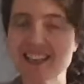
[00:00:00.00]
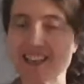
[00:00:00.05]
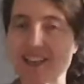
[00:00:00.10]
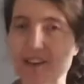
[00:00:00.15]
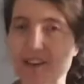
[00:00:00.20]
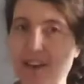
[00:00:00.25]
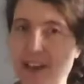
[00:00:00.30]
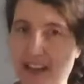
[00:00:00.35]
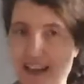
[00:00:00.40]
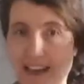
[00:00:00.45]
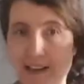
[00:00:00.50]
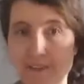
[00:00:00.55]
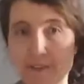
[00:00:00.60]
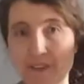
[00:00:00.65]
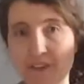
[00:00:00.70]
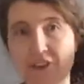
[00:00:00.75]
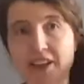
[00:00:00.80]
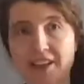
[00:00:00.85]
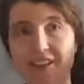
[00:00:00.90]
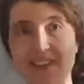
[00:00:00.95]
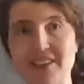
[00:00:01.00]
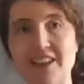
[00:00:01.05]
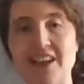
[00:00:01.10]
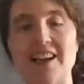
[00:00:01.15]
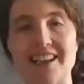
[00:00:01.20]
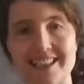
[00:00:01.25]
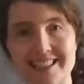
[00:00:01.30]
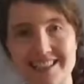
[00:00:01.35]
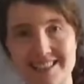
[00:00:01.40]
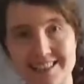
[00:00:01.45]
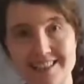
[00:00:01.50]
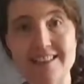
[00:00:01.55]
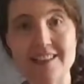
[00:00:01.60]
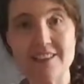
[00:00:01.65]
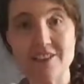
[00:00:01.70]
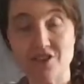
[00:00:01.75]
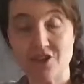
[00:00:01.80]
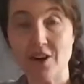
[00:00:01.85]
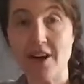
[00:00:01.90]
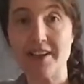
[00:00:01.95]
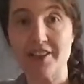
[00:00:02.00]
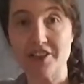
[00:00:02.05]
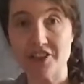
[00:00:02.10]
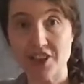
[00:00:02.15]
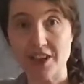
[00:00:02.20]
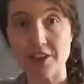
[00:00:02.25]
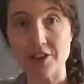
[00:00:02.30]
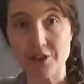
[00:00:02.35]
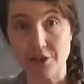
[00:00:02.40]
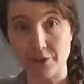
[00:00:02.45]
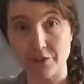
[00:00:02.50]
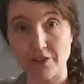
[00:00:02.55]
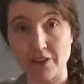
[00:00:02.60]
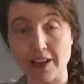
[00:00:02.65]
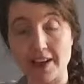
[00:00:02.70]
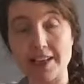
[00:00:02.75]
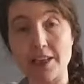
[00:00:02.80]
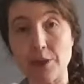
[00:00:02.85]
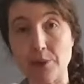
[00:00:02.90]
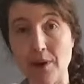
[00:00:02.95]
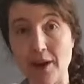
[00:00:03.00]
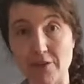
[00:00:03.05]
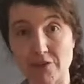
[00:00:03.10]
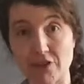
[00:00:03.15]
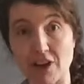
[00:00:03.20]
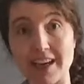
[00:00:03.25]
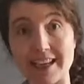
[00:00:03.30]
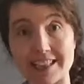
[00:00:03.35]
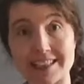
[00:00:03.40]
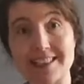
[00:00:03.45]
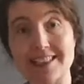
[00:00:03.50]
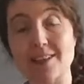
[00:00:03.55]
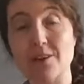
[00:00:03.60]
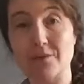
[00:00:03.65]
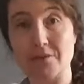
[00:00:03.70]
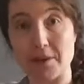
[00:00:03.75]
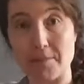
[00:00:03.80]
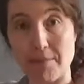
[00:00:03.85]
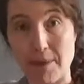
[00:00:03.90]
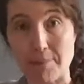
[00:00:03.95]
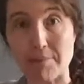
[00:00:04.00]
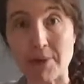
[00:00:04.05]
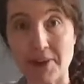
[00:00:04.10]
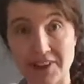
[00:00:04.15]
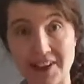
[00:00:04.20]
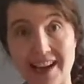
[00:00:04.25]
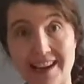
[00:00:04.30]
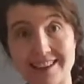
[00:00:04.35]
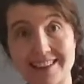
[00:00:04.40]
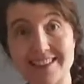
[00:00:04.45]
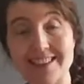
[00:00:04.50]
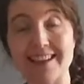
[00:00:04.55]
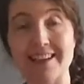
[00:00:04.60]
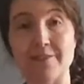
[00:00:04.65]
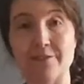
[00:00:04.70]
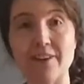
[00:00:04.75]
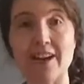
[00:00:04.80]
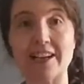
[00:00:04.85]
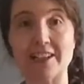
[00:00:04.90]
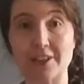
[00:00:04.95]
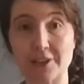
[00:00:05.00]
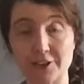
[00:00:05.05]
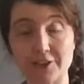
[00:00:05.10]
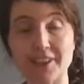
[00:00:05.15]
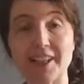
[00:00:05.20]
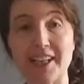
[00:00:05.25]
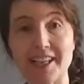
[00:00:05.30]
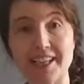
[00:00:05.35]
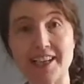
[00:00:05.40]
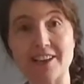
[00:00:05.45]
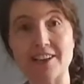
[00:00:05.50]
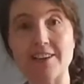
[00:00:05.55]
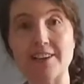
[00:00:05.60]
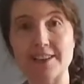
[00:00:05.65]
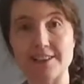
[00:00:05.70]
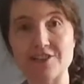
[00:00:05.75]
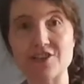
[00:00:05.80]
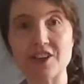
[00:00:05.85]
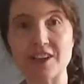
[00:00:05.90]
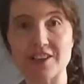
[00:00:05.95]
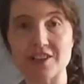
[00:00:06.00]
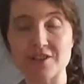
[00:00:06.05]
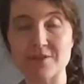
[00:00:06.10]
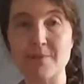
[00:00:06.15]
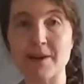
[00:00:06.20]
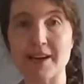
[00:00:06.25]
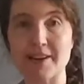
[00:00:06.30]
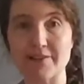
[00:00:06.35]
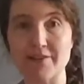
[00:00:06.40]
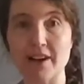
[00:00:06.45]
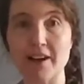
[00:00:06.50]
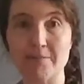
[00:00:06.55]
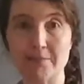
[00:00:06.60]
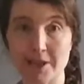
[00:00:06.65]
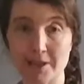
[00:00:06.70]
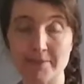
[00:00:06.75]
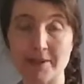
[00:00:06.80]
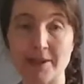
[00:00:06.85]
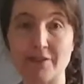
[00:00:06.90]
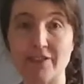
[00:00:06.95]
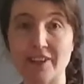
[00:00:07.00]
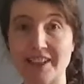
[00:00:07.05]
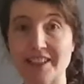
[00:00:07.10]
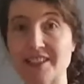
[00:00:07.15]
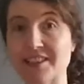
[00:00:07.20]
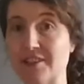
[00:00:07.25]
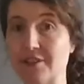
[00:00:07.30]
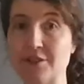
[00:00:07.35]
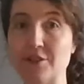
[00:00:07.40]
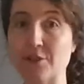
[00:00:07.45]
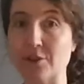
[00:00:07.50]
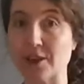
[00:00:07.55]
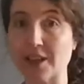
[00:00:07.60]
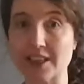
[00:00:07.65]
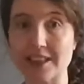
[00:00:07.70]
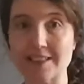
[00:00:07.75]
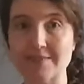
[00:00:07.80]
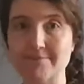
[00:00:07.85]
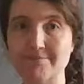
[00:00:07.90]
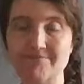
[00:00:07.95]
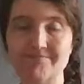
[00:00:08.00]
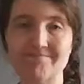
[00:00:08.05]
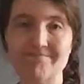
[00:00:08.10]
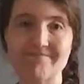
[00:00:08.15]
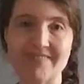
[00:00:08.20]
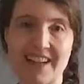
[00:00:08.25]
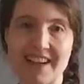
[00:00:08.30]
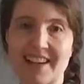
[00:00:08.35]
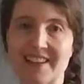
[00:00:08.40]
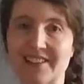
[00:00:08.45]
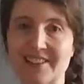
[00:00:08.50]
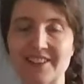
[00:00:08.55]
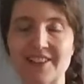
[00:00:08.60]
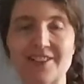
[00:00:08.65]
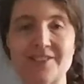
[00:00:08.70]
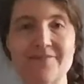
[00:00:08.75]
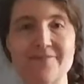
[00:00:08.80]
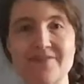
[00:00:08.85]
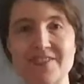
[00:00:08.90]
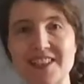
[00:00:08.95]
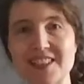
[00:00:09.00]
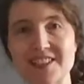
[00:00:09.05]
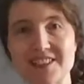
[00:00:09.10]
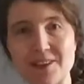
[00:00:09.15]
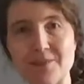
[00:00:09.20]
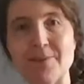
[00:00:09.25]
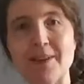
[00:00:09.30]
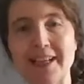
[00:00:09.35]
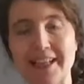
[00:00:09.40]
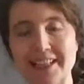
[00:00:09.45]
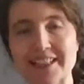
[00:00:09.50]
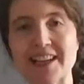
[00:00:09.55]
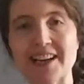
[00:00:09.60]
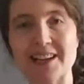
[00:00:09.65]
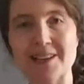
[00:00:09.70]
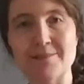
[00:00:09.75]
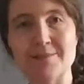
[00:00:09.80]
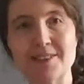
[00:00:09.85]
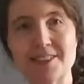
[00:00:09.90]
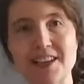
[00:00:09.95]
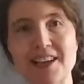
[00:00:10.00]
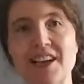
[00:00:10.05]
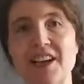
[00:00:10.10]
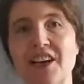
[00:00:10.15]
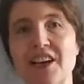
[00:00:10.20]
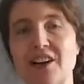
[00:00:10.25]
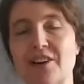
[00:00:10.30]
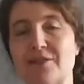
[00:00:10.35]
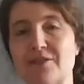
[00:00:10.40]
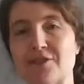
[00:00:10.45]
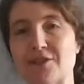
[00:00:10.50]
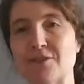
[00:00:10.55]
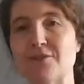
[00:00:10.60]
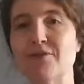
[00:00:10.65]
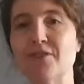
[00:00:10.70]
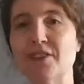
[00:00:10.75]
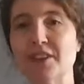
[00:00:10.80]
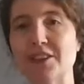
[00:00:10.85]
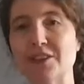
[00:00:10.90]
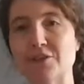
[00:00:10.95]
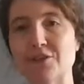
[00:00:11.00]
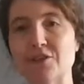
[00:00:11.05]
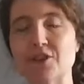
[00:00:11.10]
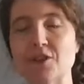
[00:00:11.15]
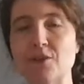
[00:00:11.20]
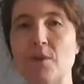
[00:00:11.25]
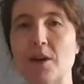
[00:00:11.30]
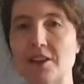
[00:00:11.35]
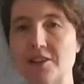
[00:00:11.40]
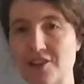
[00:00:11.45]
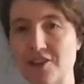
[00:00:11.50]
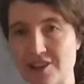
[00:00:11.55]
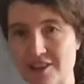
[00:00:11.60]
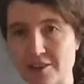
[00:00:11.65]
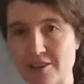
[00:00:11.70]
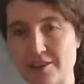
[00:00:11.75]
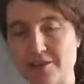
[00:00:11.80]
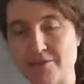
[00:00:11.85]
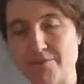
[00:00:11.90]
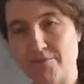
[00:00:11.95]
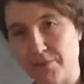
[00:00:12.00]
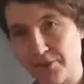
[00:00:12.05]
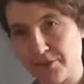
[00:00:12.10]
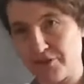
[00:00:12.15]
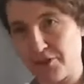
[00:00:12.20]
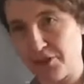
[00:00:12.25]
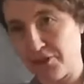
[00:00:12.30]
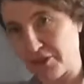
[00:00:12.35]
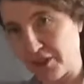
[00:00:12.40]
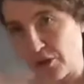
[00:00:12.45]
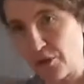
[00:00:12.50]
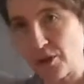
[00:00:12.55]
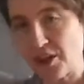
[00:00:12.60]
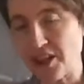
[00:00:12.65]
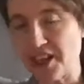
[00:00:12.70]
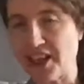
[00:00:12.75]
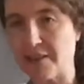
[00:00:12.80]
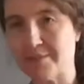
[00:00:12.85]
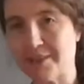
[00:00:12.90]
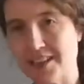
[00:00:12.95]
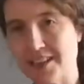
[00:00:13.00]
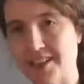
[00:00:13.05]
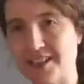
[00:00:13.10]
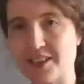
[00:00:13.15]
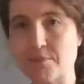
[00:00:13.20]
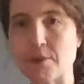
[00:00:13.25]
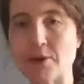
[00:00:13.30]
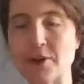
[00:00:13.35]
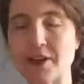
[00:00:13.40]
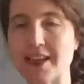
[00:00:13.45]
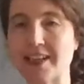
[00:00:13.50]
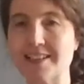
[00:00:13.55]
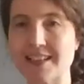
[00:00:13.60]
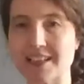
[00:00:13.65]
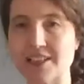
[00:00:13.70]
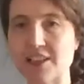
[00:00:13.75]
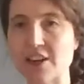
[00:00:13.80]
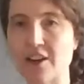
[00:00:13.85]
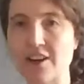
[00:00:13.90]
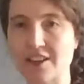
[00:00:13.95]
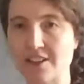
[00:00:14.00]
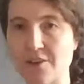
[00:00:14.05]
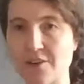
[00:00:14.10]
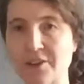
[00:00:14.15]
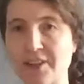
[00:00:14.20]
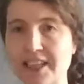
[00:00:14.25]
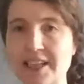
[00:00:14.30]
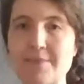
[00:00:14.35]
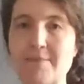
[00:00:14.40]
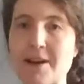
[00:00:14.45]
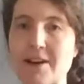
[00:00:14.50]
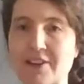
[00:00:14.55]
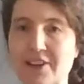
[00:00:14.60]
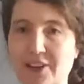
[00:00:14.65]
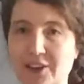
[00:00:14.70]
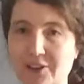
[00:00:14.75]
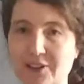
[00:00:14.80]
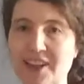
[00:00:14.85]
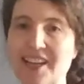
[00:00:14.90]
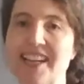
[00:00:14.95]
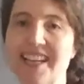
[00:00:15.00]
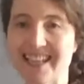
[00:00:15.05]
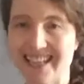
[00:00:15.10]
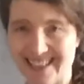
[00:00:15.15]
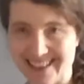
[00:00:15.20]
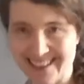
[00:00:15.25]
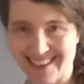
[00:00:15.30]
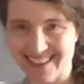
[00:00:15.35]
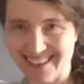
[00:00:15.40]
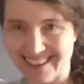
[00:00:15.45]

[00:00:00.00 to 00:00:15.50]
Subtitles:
So yeah, if your airlines try to change your flight, you have rights. Remember that. In fact, Korean Air has changed my upcoming flight to New York, I don't know, so many times. Oh, Jeonphil, you should watch the recording up to this point because I talked only about Korea.